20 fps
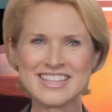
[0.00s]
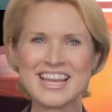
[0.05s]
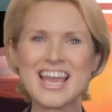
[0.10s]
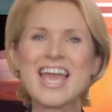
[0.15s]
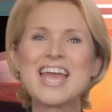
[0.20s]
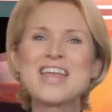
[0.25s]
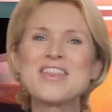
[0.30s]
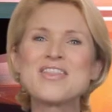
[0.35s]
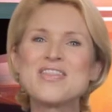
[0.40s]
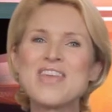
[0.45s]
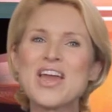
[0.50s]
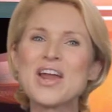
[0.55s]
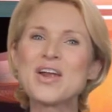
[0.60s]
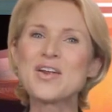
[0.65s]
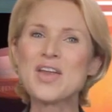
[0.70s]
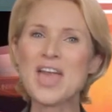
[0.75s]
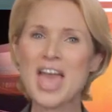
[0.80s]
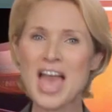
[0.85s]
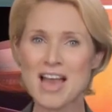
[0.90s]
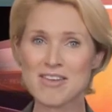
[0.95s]
And there
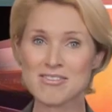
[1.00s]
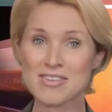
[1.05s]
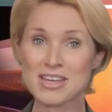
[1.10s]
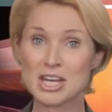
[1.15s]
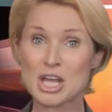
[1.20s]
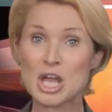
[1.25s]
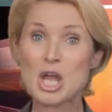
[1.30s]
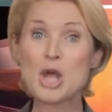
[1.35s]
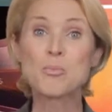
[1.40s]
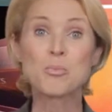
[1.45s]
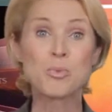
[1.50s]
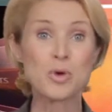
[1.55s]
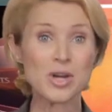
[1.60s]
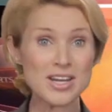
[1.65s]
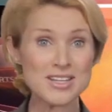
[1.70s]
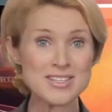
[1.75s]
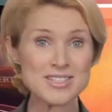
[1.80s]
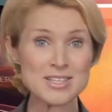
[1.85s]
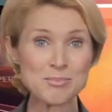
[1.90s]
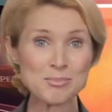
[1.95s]
you have it. Pretty
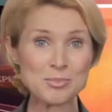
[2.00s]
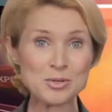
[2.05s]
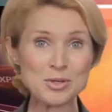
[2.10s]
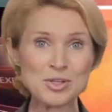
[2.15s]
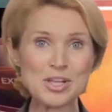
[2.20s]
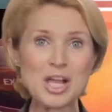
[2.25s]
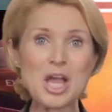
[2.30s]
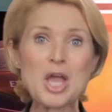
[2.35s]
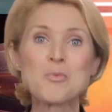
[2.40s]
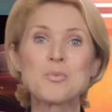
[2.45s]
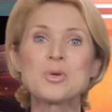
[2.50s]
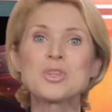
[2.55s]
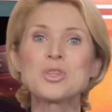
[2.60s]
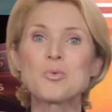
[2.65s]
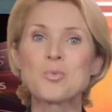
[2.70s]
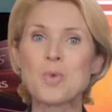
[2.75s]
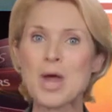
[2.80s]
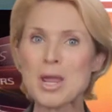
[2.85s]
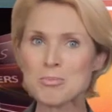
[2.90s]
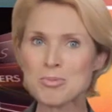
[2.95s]
simple, and with the
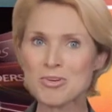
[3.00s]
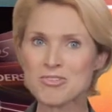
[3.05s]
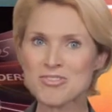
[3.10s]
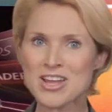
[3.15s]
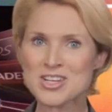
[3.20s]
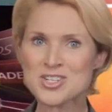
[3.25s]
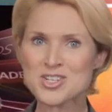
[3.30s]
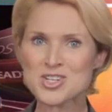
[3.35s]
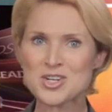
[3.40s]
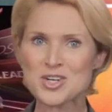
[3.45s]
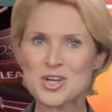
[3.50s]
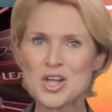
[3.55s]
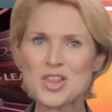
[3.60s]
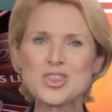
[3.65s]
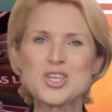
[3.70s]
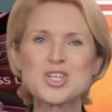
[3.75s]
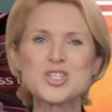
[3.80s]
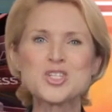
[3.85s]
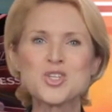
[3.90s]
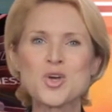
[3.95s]
right professional,
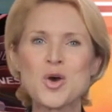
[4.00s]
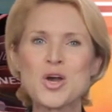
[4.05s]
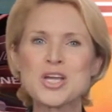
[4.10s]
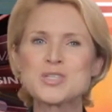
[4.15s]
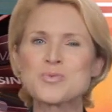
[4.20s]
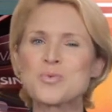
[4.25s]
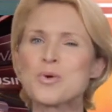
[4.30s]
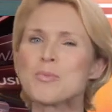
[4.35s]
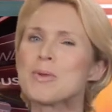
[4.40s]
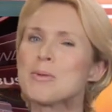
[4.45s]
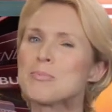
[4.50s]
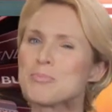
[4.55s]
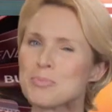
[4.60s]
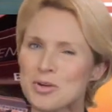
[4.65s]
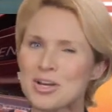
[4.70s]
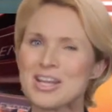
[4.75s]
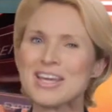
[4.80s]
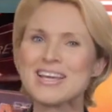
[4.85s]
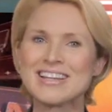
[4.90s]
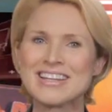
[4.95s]
the choice will be
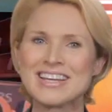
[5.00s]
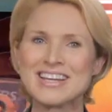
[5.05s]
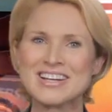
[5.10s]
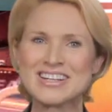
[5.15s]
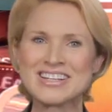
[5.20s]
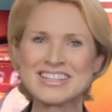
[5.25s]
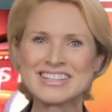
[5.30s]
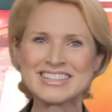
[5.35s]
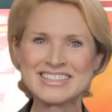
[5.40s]
pretty clear.